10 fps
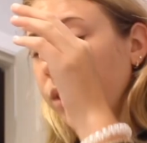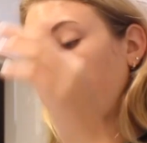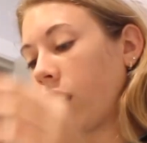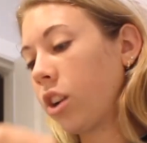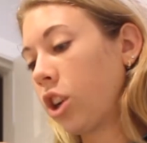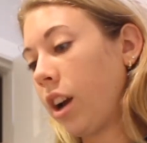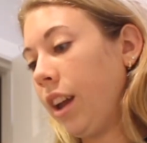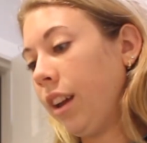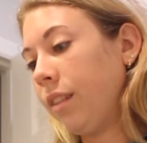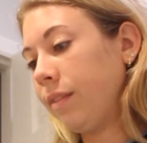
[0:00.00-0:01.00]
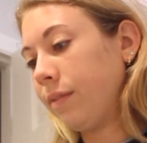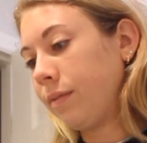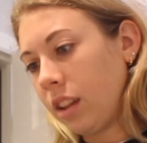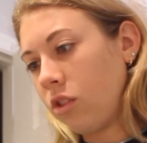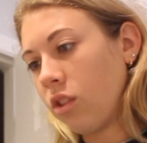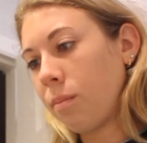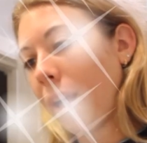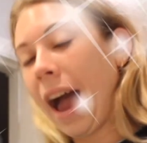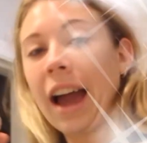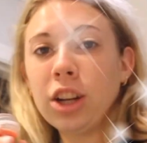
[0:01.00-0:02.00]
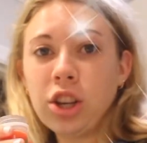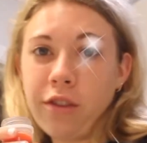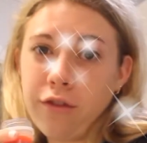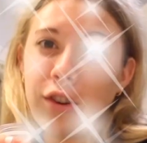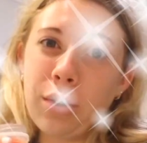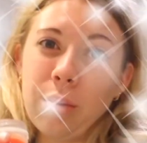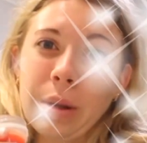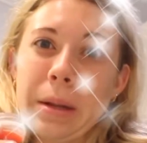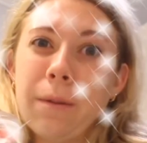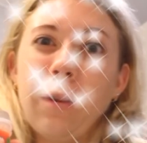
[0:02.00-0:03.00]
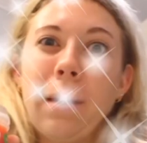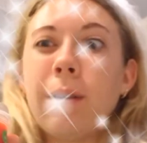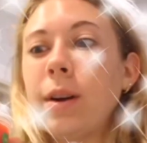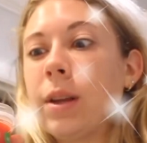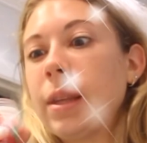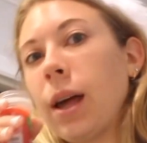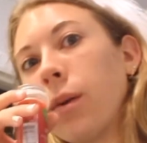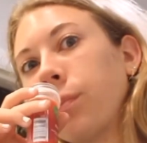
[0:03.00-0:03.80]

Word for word: we're gonna try it. It's just passion fruit flavor, so.